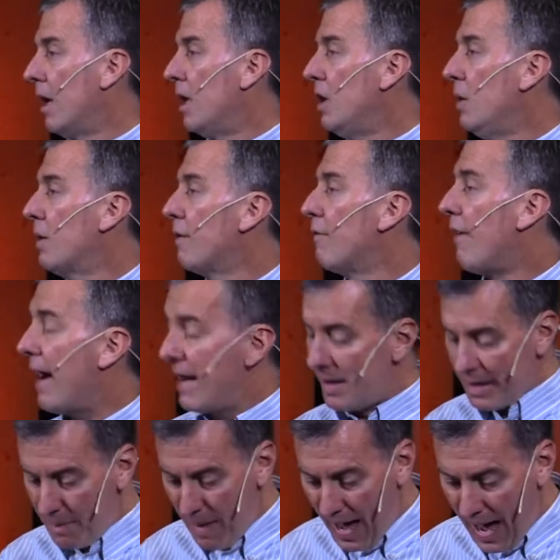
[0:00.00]
You invite
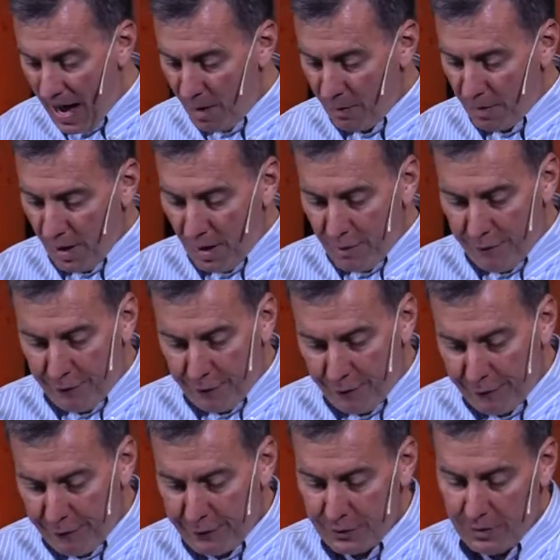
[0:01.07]
them out for
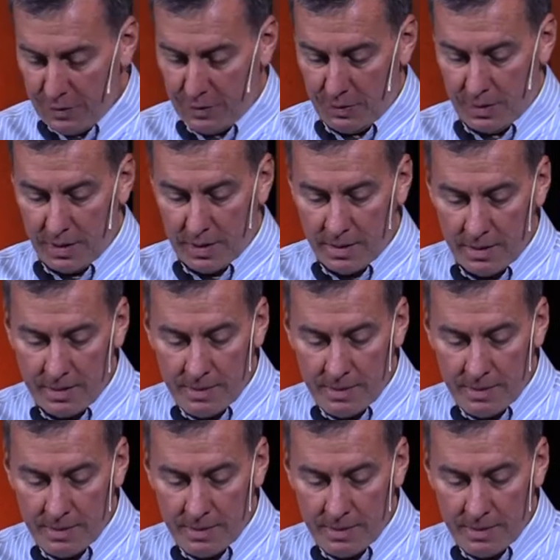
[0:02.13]
food.